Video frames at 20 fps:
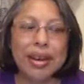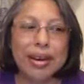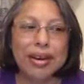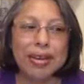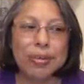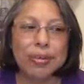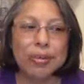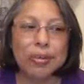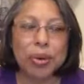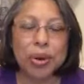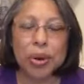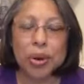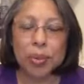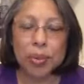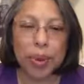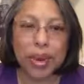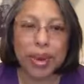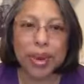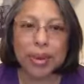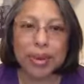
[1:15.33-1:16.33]
we're
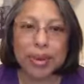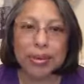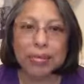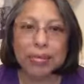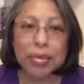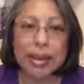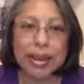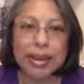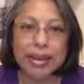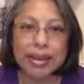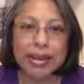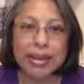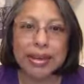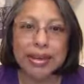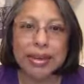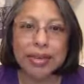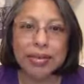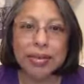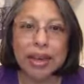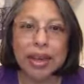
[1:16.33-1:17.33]
awakened beings,
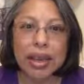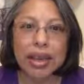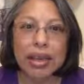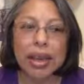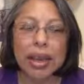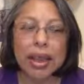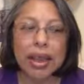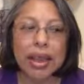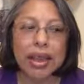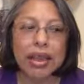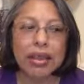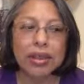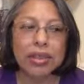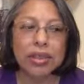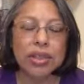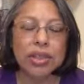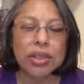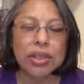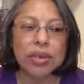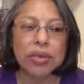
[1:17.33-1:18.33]
right? And
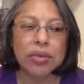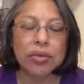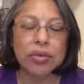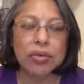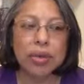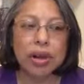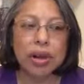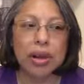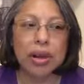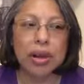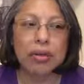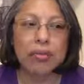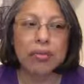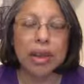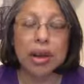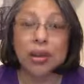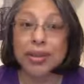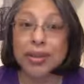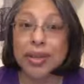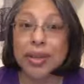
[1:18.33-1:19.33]
so
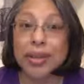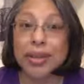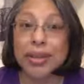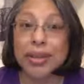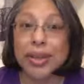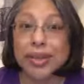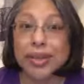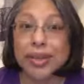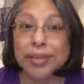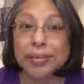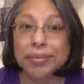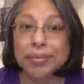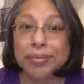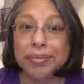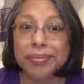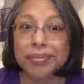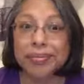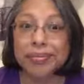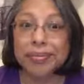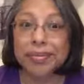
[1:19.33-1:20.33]
now is our time.
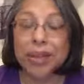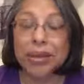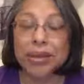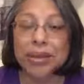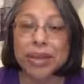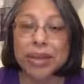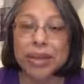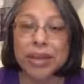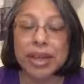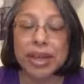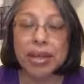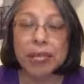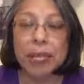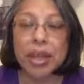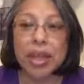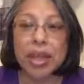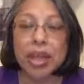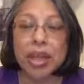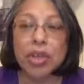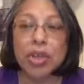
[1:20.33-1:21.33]
Now is our time.
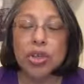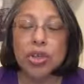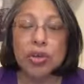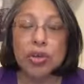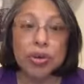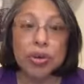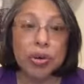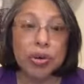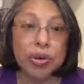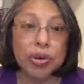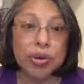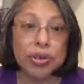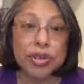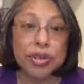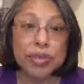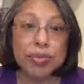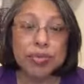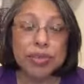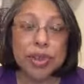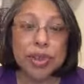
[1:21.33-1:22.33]
So in order
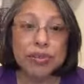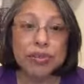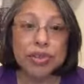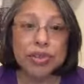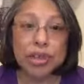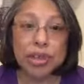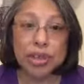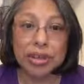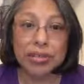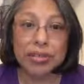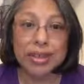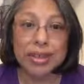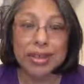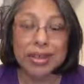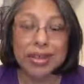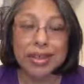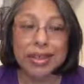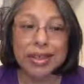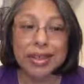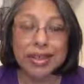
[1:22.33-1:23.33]
to be of service
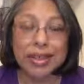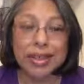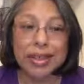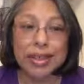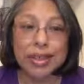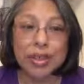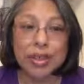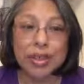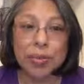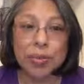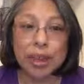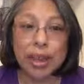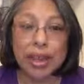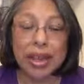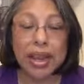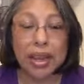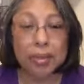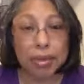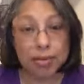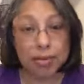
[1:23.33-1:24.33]
in a good way,
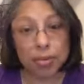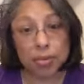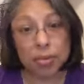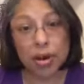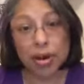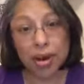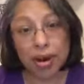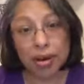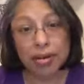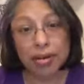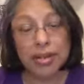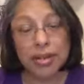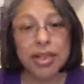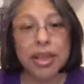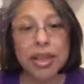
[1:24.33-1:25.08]
coming from our hearts,